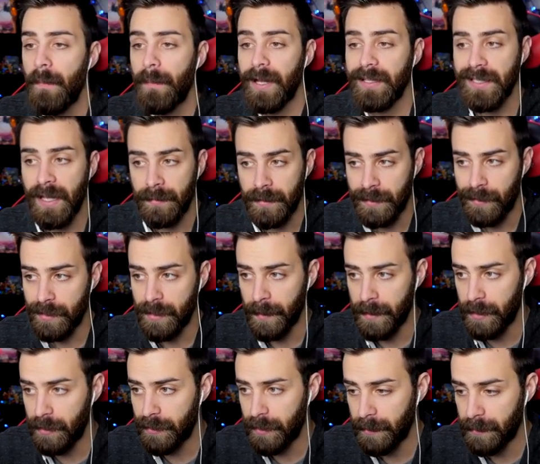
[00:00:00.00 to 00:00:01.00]
By the time this goes up
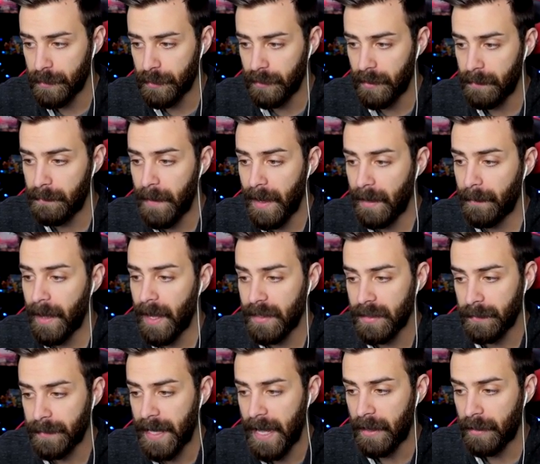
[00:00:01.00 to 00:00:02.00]
on YouTube, I'm sure the Mega
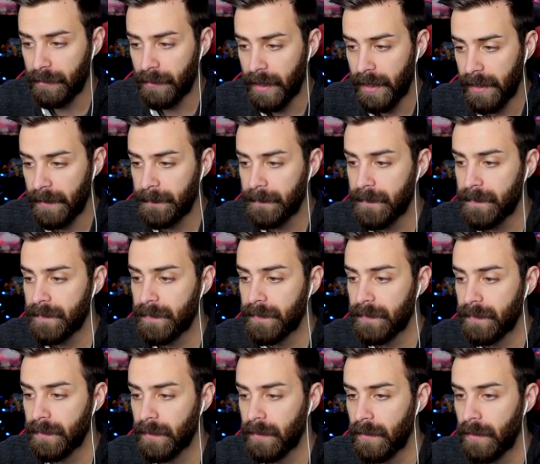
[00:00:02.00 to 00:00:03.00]
Box will be out already.
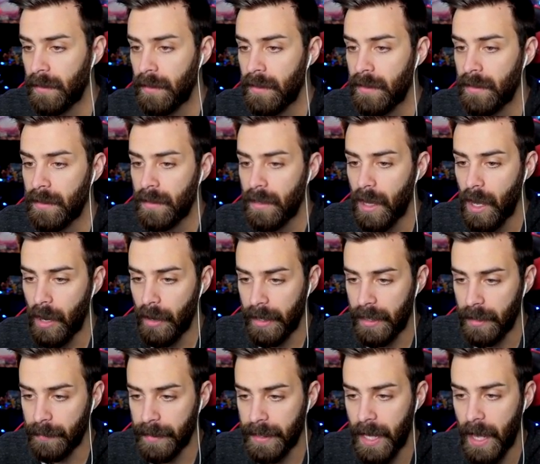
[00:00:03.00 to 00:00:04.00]
All
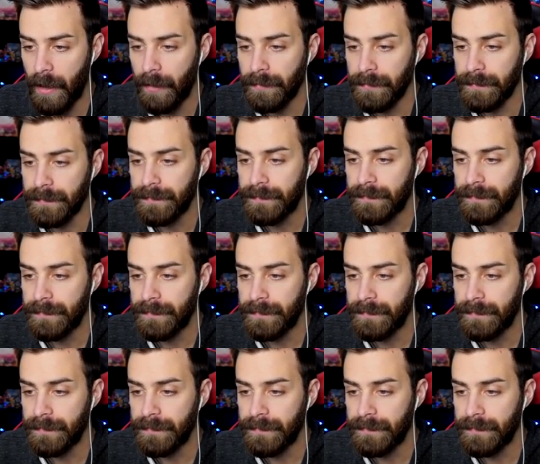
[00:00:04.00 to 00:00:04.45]
right, here we go.